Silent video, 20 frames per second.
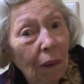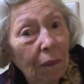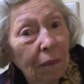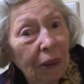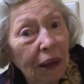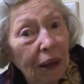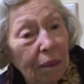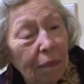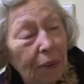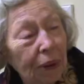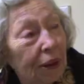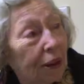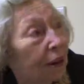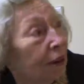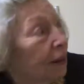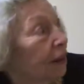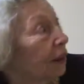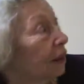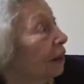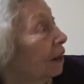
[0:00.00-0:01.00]
maybe
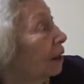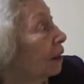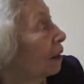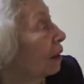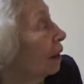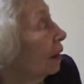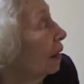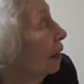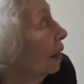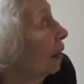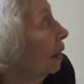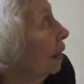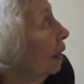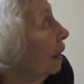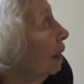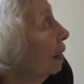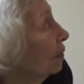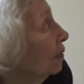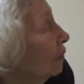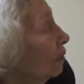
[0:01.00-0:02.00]

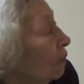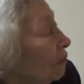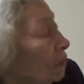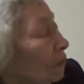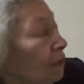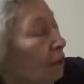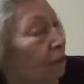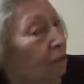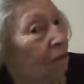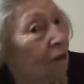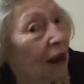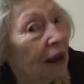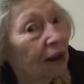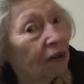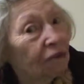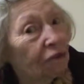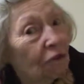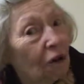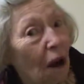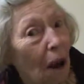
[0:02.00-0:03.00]
the
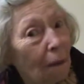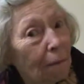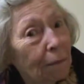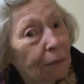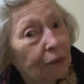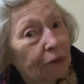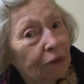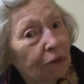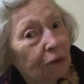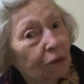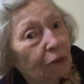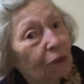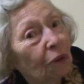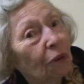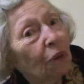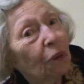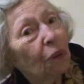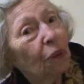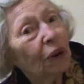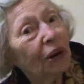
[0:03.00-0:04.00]
raindrops
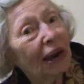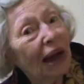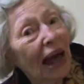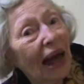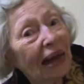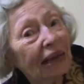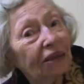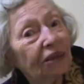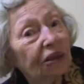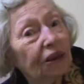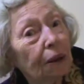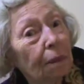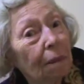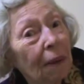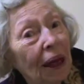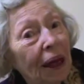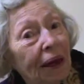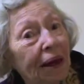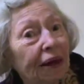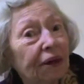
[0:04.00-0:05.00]
would add to the
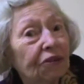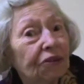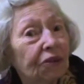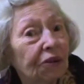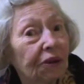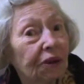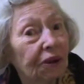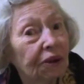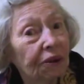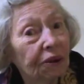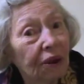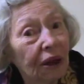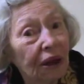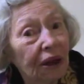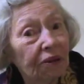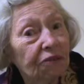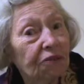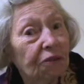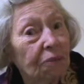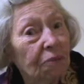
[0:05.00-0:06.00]
painting. So then you
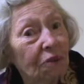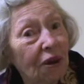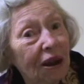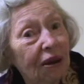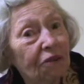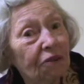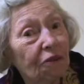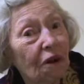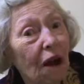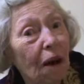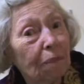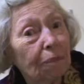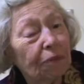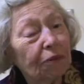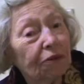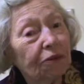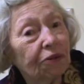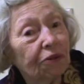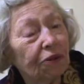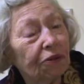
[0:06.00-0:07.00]
add some
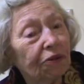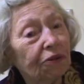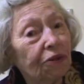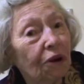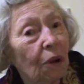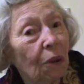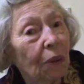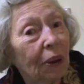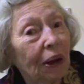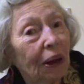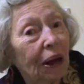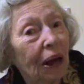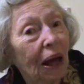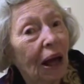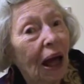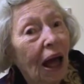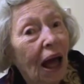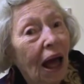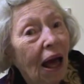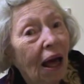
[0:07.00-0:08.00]
raindrops to showing
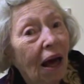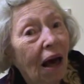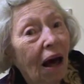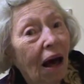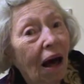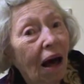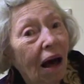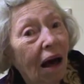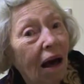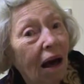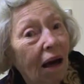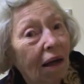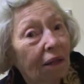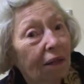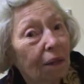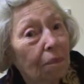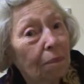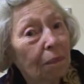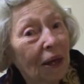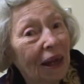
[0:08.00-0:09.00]

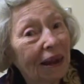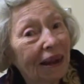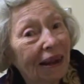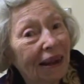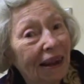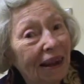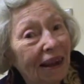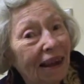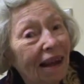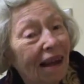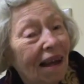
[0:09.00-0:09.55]
the painting